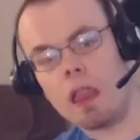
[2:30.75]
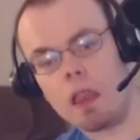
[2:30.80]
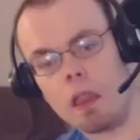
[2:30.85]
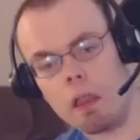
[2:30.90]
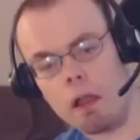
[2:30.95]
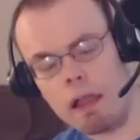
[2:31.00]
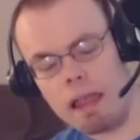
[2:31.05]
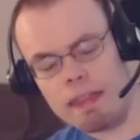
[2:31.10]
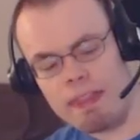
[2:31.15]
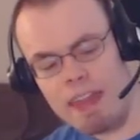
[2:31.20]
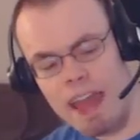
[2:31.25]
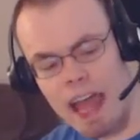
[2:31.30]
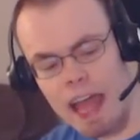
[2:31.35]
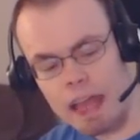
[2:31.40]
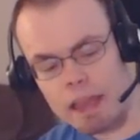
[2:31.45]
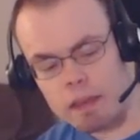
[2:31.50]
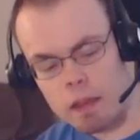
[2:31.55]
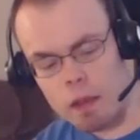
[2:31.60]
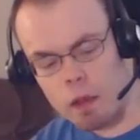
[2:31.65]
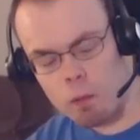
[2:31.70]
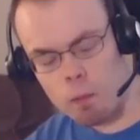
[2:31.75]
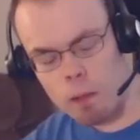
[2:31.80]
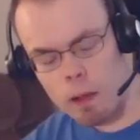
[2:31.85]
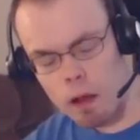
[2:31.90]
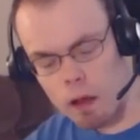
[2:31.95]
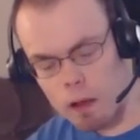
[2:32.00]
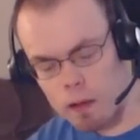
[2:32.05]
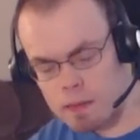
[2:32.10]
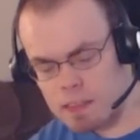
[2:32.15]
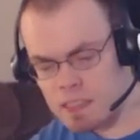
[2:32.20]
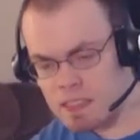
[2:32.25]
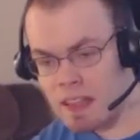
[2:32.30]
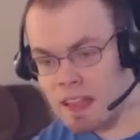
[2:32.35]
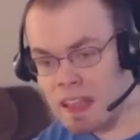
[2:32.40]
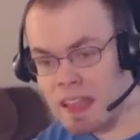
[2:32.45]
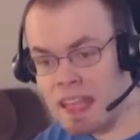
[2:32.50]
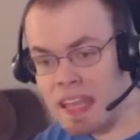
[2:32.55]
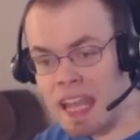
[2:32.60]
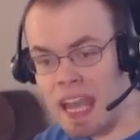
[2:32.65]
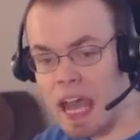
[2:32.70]
And look at that, no marks.
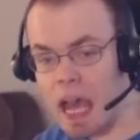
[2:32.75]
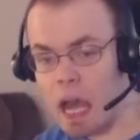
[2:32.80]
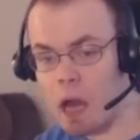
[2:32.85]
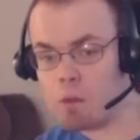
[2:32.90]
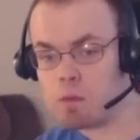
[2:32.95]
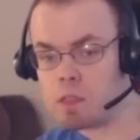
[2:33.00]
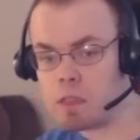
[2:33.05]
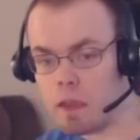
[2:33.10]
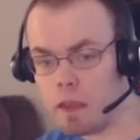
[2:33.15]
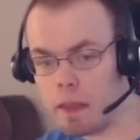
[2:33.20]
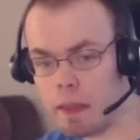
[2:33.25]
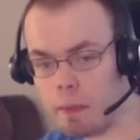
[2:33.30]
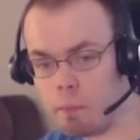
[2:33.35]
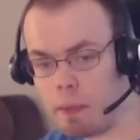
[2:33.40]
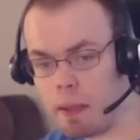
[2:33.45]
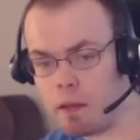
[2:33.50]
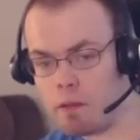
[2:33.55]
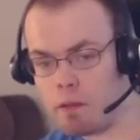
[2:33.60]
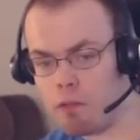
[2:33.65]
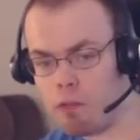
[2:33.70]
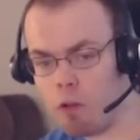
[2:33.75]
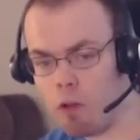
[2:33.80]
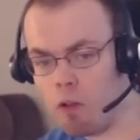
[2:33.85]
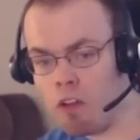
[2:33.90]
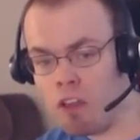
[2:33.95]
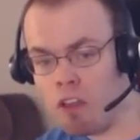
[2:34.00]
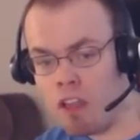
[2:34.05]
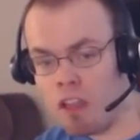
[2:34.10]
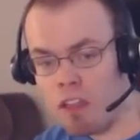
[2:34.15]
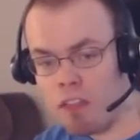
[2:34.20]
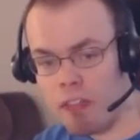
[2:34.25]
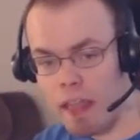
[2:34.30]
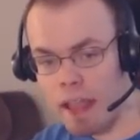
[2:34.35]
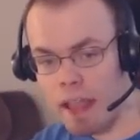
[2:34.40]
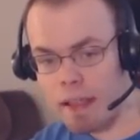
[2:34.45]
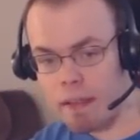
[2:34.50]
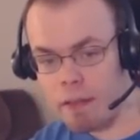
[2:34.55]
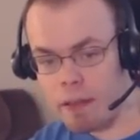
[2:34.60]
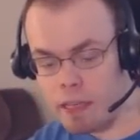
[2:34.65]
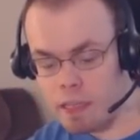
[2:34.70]
Absolutely beautiful.
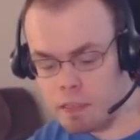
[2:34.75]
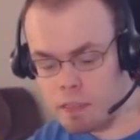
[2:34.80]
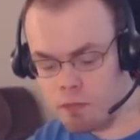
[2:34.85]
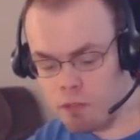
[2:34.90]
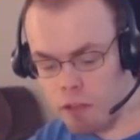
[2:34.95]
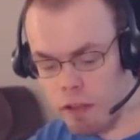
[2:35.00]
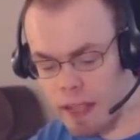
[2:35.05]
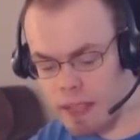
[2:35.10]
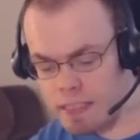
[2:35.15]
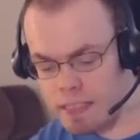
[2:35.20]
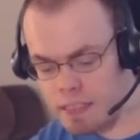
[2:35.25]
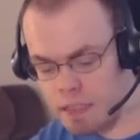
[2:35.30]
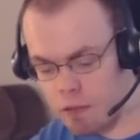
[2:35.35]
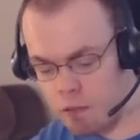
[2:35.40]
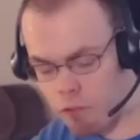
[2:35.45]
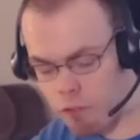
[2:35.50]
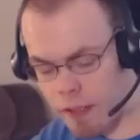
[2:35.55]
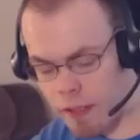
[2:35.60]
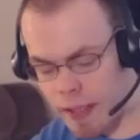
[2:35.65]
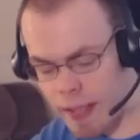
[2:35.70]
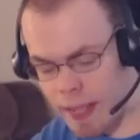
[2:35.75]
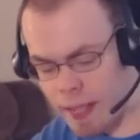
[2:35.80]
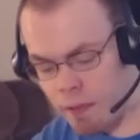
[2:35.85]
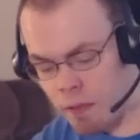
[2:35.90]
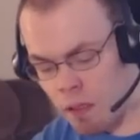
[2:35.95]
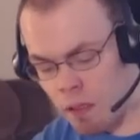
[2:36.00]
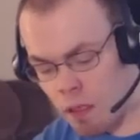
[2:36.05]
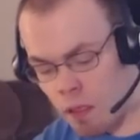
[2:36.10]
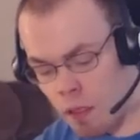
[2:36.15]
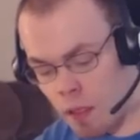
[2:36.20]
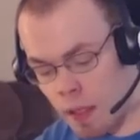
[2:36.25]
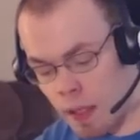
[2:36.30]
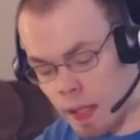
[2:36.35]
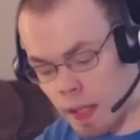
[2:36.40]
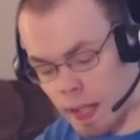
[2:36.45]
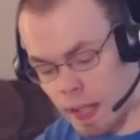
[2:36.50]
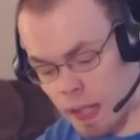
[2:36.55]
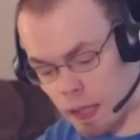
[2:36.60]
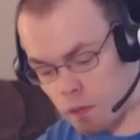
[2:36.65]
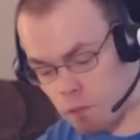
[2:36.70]
Thank goodness for HMV
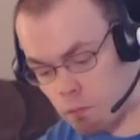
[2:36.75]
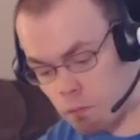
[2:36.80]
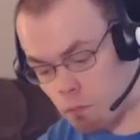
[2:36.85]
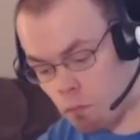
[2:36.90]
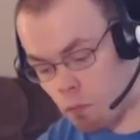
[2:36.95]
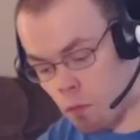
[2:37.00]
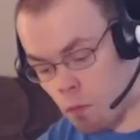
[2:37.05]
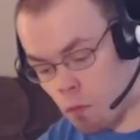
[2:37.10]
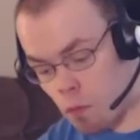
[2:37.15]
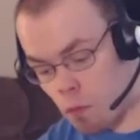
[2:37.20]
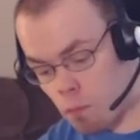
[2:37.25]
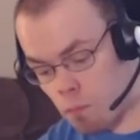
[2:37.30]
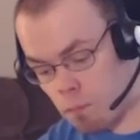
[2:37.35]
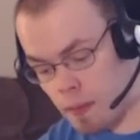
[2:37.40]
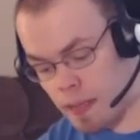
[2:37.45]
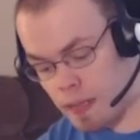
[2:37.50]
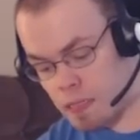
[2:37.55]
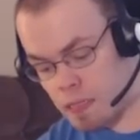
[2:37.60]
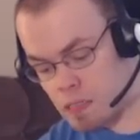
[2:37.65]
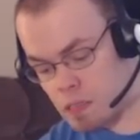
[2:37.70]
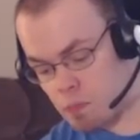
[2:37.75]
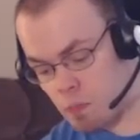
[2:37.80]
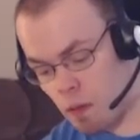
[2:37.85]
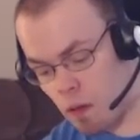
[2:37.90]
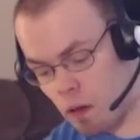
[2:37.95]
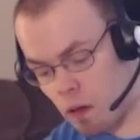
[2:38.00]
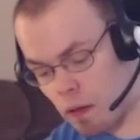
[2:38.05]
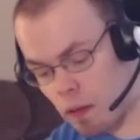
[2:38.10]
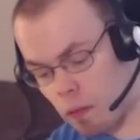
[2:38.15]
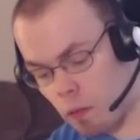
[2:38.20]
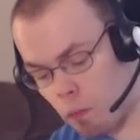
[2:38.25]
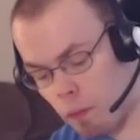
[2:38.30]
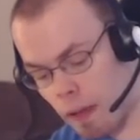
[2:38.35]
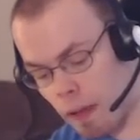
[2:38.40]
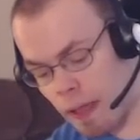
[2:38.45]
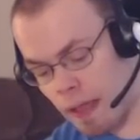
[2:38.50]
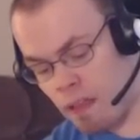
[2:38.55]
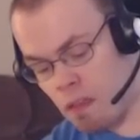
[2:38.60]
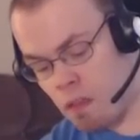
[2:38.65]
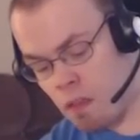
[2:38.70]
and being smart in the
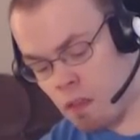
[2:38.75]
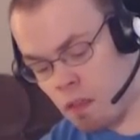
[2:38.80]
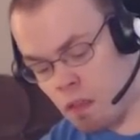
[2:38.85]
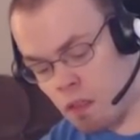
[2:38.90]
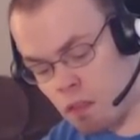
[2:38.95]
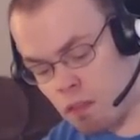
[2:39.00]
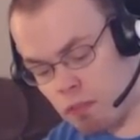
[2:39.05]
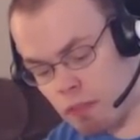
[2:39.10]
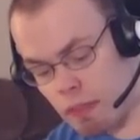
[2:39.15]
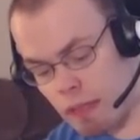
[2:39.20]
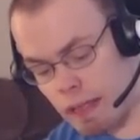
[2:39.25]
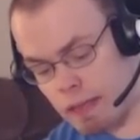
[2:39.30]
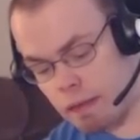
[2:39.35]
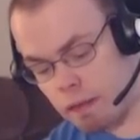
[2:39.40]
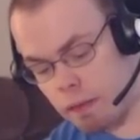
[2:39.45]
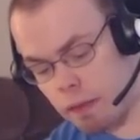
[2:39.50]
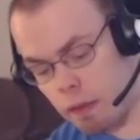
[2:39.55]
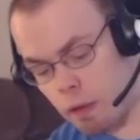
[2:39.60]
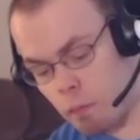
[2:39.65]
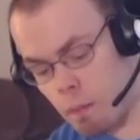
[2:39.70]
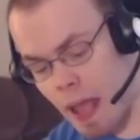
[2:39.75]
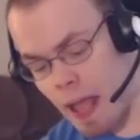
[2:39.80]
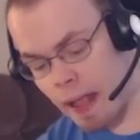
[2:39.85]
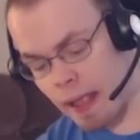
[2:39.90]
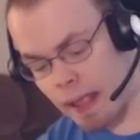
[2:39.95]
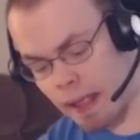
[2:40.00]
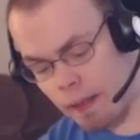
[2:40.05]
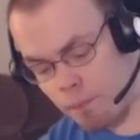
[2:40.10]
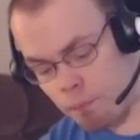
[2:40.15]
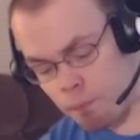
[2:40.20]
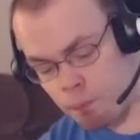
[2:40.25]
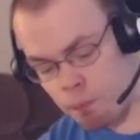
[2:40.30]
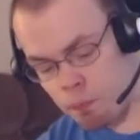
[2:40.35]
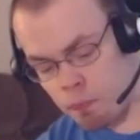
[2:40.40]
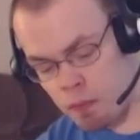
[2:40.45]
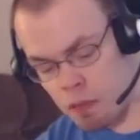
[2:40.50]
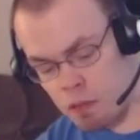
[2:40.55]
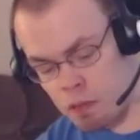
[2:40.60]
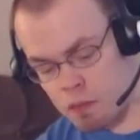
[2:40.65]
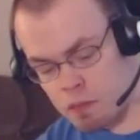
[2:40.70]
way they do their backing.
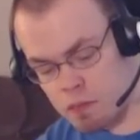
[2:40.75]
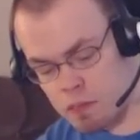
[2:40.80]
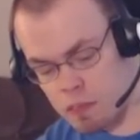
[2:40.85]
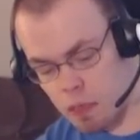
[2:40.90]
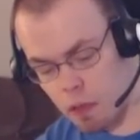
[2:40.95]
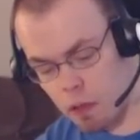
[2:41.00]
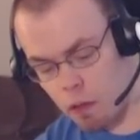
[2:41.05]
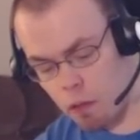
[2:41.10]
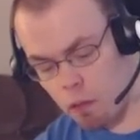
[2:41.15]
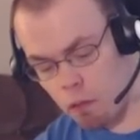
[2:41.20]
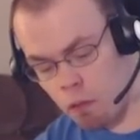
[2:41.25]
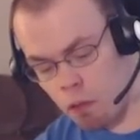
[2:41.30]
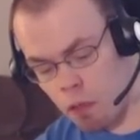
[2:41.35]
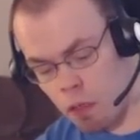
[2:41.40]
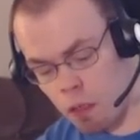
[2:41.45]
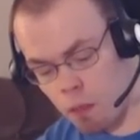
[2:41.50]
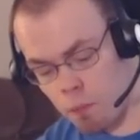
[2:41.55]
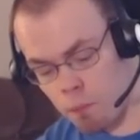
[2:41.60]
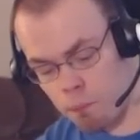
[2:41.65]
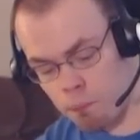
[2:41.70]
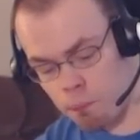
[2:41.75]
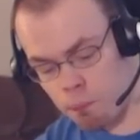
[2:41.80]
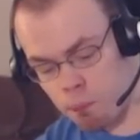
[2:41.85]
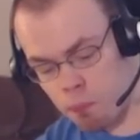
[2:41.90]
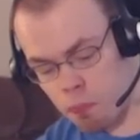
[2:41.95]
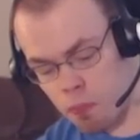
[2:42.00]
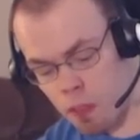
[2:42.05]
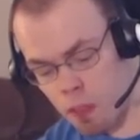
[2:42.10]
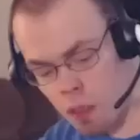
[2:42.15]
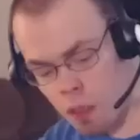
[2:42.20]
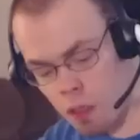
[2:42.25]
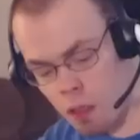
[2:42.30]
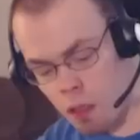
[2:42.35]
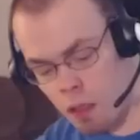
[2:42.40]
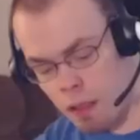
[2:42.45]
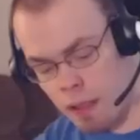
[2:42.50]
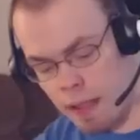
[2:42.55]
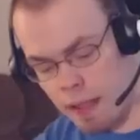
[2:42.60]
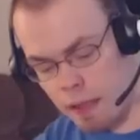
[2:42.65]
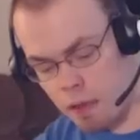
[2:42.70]
So,
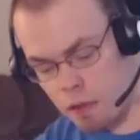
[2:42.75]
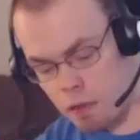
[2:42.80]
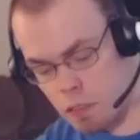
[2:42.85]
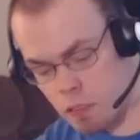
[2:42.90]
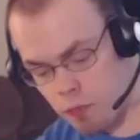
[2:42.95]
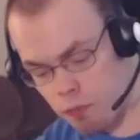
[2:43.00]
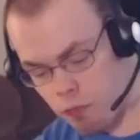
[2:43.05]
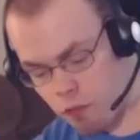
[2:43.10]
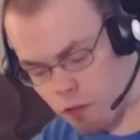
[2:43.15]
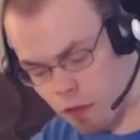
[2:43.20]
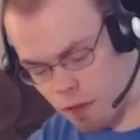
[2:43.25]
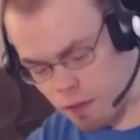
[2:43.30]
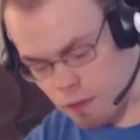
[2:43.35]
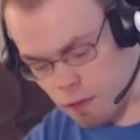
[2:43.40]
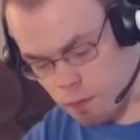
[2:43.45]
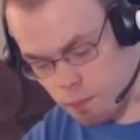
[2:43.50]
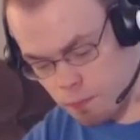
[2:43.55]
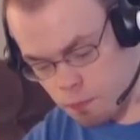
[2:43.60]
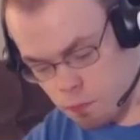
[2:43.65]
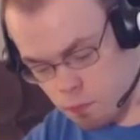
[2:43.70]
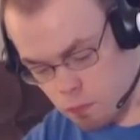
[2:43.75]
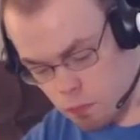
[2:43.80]
here's the front.